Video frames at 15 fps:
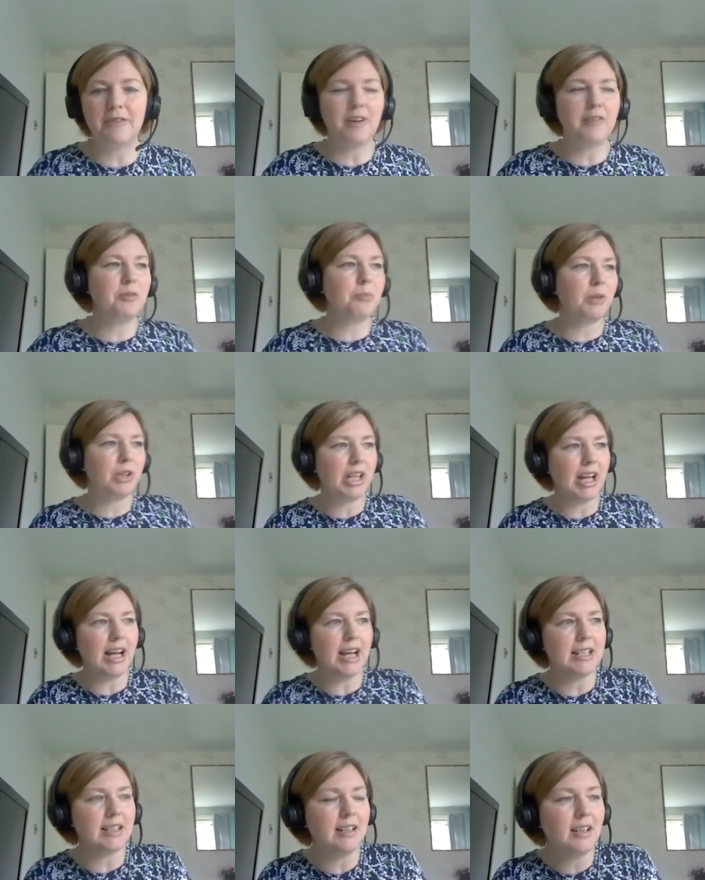If everybody
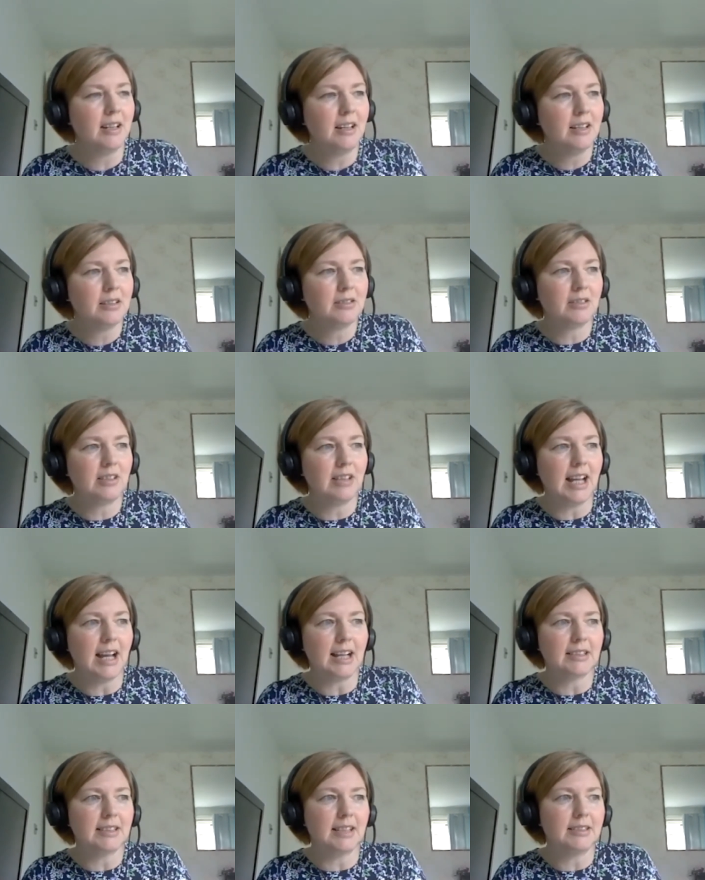had suddenly
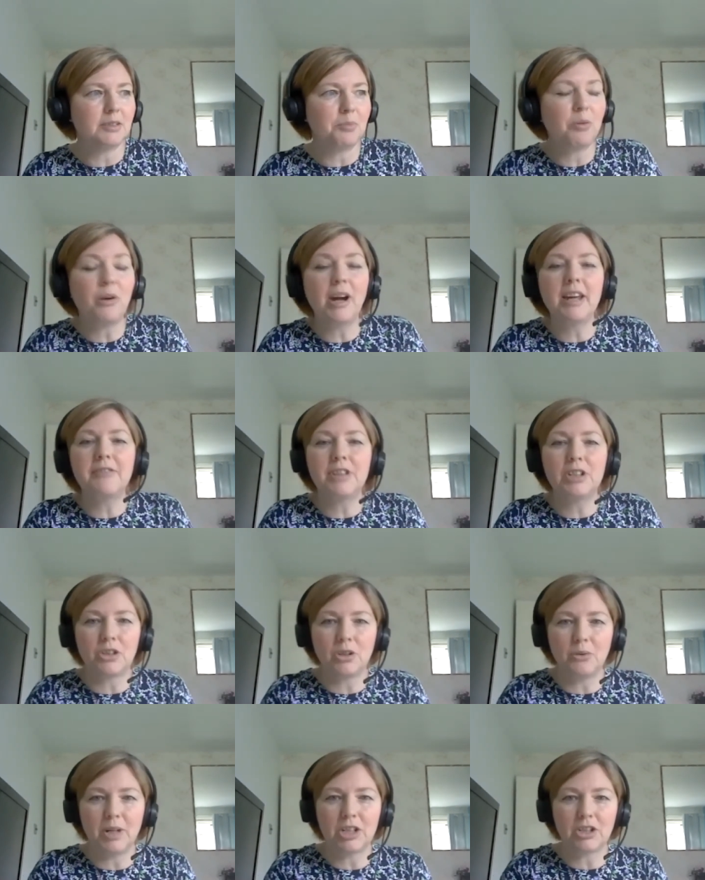access to private
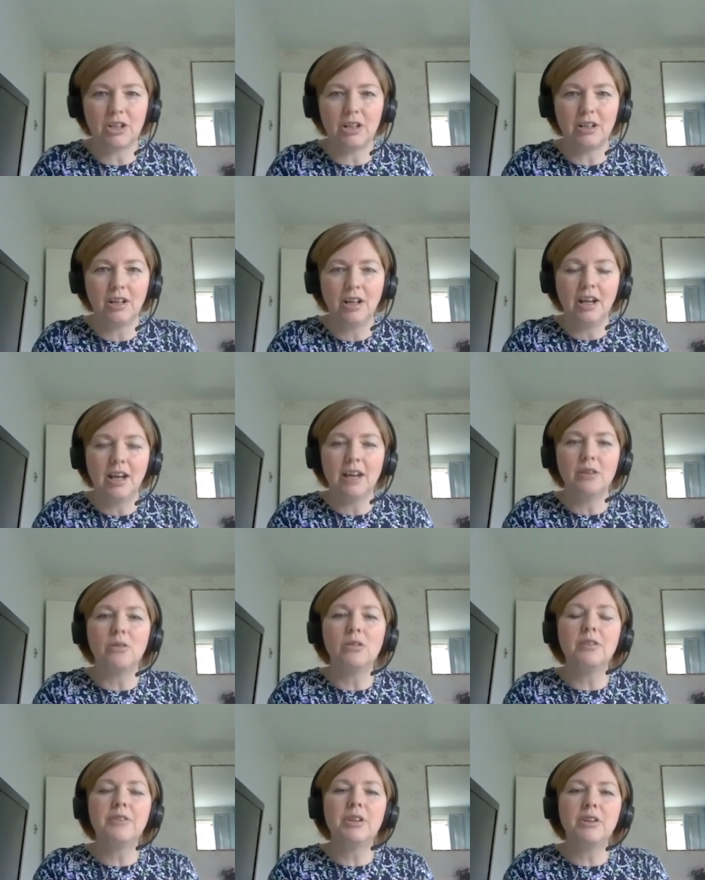tuition and
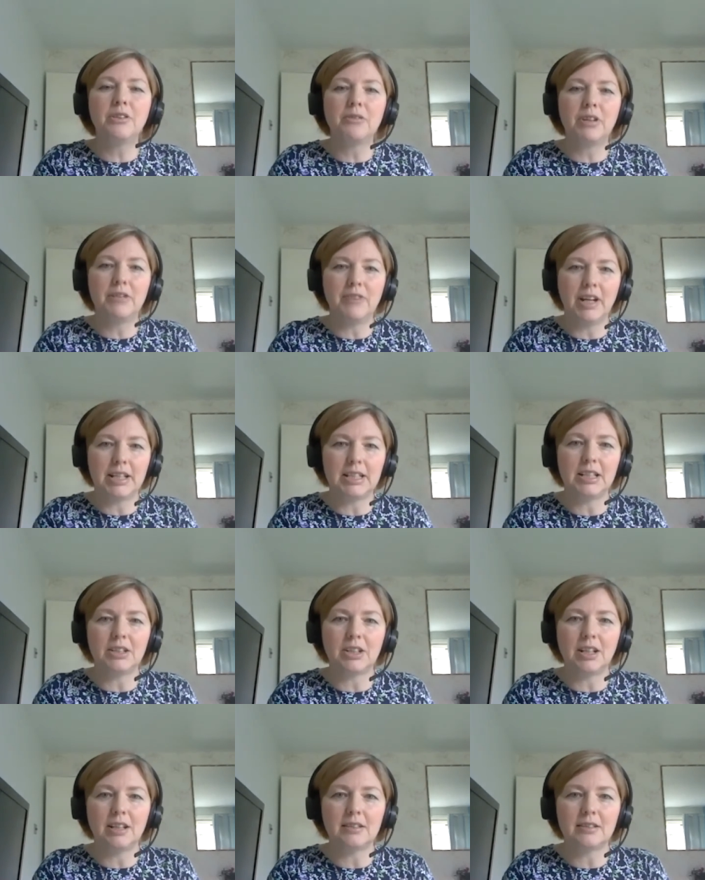all of the other
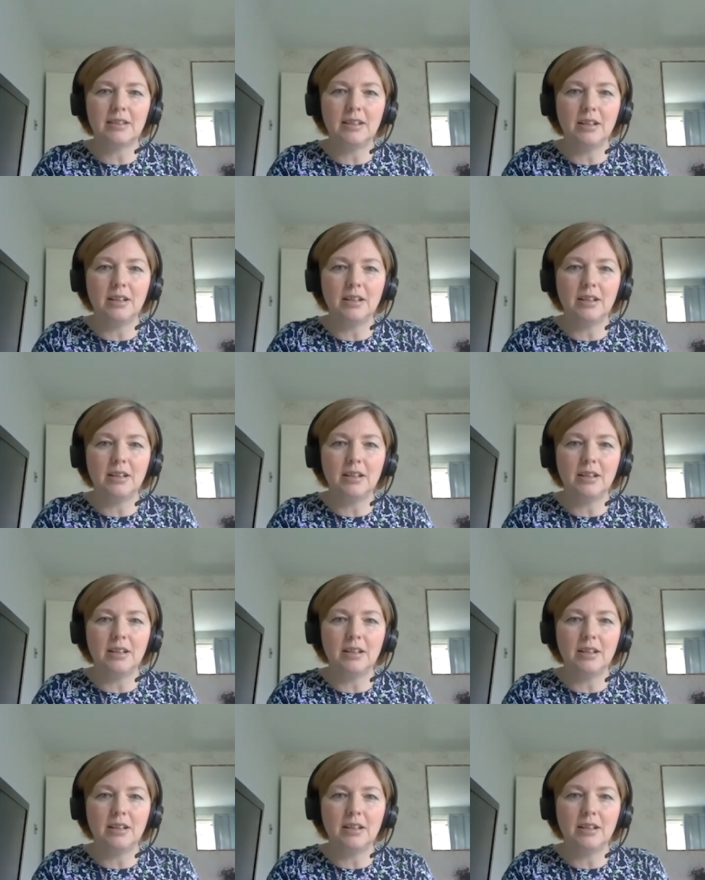advantages,